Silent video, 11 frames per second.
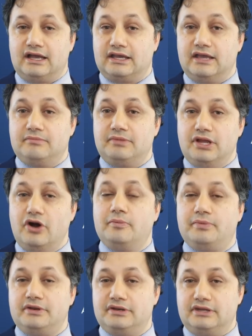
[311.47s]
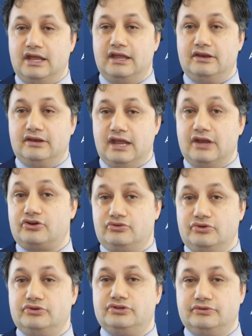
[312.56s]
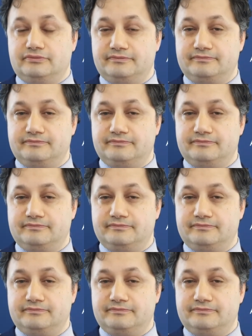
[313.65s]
can be opened and accrued to.